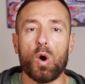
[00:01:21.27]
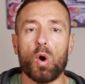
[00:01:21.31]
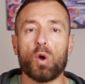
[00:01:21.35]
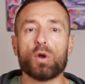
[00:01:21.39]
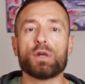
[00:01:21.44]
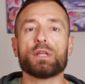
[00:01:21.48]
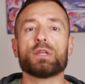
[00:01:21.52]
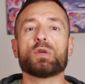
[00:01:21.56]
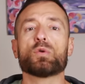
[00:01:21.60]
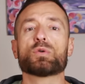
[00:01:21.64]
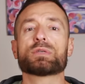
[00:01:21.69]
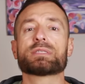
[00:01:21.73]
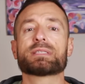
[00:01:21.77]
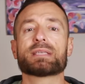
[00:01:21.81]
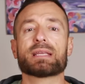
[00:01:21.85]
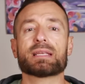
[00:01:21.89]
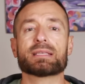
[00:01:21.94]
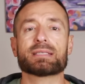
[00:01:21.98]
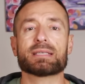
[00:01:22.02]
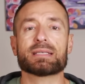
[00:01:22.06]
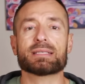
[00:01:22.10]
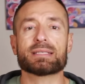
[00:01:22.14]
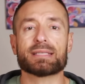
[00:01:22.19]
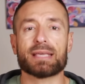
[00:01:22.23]
Only U S
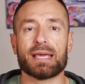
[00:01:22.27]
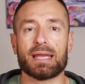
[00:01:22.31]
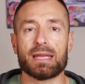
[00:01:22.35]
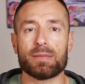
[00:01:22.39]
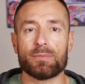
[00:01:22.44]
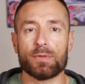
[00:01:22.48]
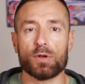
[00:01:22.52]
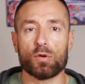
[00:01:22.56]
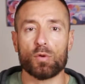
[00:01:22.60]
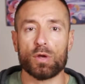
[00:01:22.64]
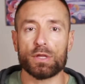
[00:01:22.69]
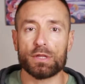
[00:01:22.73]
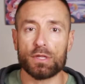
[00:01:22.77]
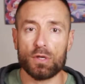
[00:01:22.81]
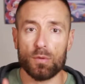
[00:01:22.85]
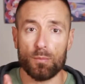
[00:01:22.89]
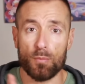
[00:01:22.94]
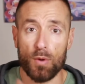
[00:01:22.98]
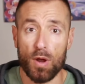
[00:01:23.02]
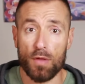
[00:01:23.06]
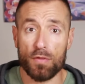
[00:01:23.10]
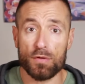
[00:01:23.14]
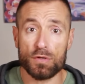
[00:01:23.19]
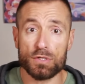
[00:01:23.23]
citizens can immigrate their
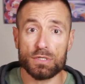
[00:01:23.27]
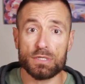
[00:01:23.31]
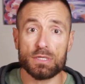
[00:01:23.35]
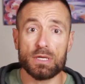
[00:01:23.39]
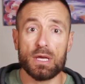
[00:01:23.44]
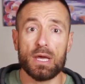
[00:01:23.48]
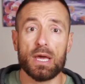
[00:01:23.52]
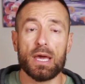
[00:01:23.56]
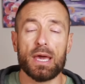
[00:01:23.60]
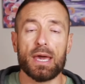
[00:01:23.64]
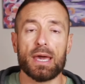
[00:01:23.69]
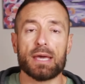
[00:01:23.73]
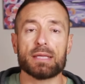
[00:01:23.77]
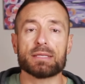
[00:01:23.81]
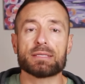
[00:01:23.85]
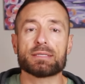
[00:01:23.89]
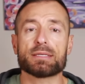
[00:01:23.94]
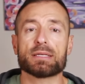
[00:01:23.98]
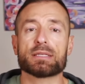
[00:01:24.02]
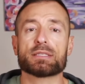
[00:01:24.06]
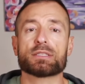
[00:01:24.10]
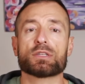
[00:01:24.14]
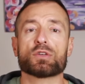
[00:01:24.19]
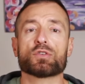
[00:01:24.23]
brothers and
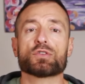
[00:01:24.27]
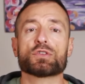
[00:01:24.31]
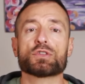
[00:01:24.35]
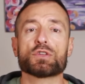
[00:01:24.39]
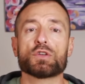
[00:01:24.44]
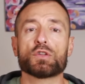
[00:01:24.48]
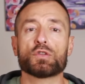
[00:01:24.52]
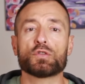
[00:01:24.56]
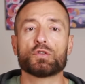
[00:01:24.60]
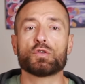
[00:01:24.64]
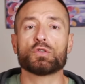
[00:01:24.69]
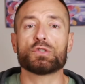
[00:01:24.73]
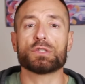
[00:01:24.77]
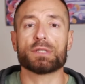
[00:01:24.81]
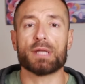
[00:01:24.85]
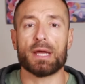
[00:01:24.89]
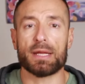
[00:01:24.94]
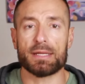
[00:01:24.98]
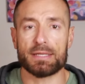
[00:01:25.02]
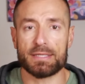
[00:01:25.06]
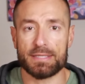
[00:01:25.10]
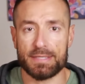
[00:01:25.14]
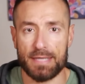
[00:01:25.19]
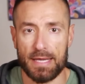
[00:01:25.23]
sisters to the
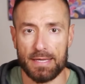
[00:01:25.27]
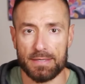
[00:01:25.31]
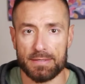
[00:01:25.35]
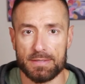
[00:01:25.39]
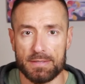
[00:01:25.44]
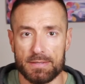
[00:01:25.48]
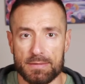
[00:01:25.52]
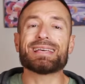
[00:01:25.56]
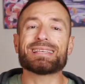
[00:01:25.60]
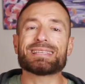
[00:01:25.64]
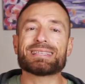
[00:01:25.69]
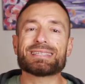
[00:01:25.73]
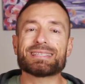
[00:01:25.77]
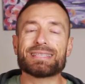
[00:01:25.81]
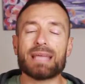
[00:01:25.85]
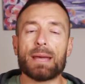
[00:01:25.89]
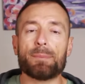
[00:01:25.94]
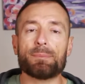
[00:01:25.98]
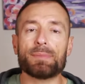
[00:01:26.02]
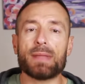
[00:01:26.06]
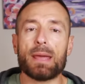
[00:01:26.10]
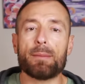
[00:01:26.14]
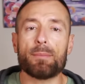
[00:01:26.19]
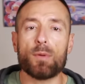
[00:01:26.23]
United States.
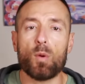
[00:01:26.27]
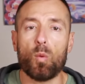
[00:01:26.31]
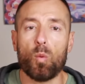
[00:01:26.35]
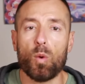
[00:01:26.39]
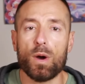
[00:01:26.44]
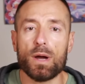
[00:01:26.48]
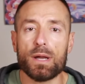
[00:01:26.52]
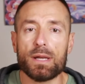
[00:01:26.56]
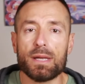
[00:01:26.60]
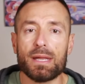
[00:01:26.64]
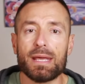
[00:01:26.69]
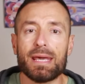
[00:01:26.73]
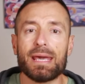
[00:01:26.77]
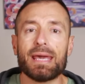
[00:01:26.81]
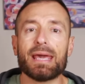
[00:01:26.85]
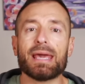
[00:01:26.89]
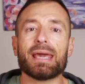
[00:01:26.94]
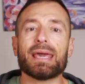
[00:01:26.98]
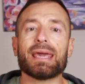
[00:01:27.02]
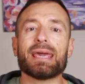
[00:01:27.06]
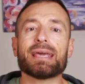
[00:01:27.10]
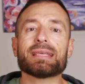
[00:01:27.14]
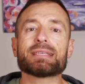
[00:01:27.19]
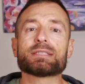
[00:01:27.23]
Step number one
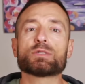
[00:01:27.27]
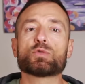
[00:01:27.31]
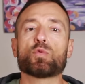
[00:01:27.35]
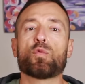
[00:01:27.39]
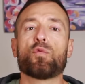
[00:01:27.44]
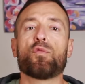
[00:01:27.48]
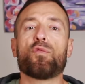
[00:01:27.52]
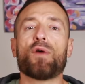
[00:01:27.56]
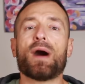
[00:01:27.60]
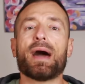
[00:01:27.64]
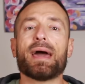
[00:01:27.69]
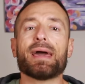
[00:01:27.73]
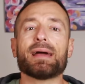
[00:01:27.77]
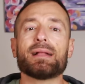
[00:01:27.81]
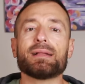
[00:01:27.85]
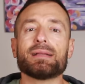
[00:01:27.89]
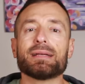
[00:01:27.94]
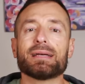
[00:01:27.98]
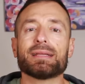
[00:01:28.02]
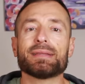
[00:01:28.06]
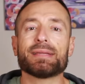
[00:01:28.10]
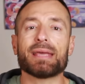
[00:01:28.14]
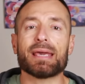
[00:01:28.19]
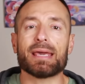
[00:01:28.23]
is to
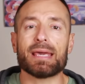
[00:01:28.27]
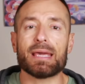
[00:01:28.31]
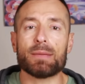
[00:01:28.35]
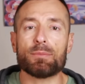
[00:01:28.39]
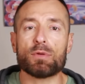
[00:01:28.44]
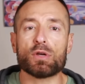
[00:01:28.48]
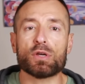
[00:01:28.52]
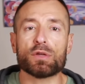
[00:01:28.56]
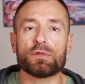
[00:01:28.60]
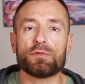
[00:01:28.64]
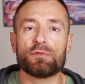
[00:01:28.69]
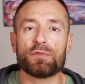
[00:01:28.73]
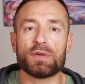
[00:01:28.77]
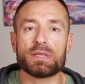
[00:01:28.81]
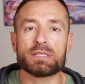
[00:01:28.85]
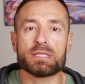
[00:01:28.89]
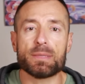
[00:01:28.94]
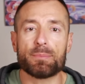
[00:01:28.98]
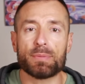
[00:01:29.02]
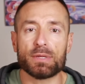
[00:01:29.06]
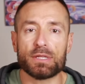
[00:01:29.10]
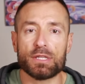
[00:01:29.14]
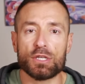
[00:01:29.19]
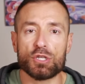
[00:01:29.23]
file the immigrant
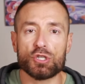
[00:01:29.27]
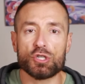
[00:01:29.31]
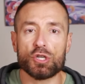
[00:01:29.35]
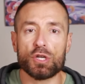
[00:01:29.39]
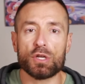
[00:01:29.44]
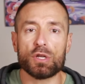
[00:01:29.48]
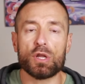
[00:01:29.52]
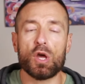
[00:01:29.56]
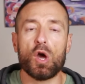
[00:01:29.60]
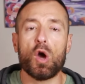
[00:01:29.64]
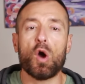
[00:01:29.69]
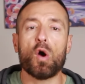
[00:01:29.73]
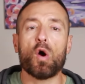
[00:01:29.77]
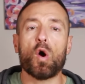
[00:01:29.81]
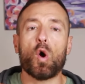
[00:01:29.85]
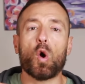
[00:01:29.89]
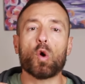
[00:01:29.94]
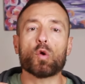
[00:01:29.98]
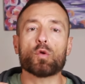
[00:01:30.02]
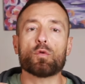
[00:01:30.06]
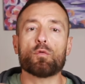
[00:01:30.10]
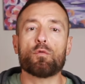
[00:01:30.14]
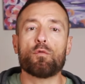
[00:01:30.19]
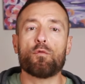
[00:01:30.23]
visa petition
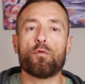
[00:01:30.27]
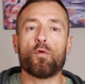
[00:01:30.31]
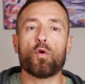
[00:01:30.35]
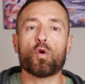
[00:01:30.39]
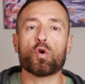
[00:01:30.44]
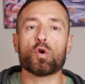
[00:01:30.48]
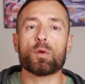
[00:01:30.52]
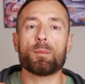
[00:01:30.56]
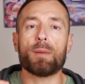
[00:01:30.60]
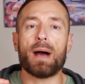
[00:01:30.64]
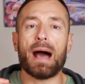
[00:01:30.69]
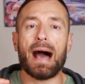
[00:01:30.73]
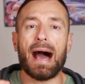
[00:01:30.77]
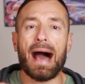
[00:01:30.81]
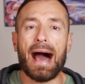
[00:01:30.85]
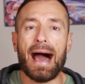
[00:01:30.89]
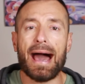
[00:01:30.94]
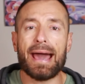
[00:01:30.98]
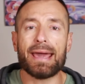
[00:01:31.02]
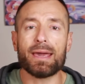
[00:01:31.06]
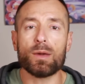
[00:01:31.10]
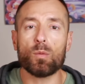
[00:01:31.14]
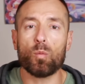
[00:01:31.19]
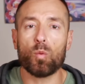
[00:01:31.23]
on Form
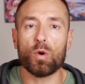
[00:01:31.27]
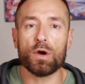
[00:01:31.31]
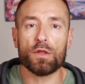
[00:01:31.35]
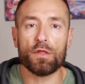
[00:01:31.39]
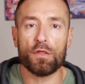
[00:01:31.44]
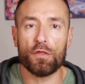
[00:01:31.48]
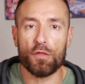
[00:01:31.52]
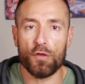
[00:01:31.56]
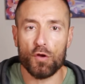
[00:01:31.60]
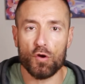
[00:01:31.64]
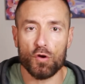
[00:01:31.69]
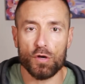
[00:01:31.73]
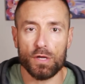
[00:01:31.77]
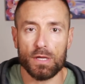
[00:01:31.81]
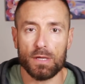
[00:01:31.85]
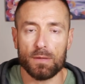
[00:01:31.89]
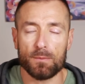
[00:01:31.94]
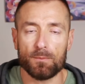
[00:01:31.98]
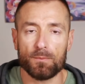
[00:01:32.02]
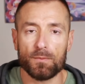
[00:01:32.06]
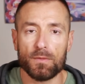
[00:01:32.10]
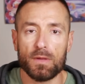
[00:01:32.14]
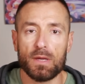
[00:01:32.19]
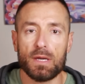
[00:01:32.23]
I one thirty.